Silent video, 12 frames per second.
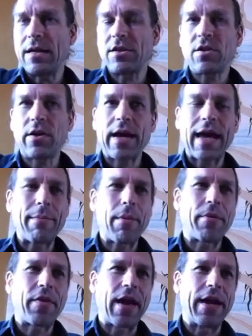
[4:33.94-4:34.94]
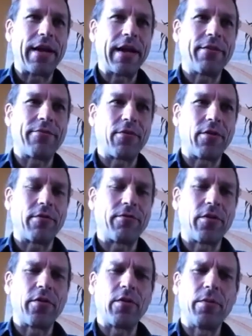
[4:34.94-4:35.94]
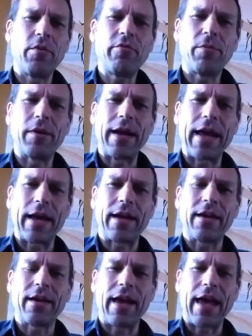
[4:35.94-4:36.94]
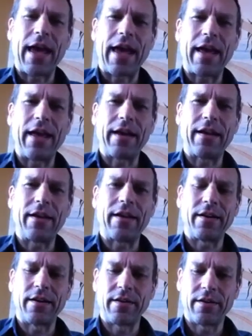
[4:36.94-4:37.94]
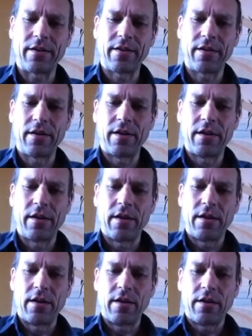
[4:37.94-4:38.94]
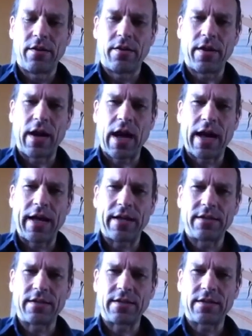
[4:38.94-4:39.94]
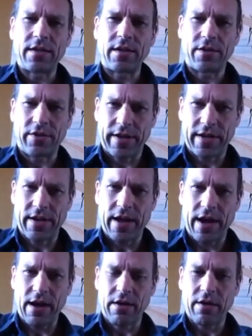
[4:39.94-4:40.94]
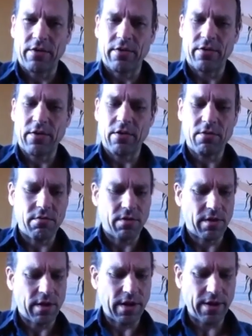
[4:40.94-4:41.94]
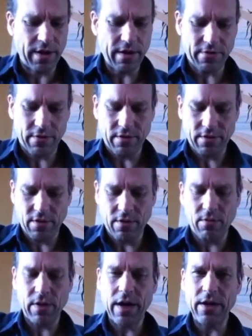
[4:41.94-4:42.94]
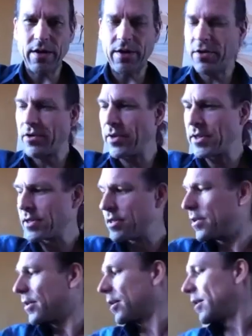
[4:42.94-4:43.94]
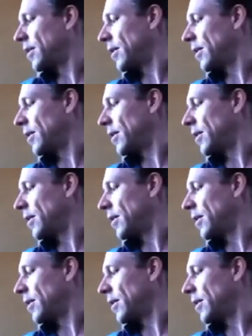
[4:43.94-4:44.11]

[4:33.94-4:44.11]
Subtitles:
so I came up with the idea for the removable neck, and the guys agreed there. So here it is. So what I'm going to do is,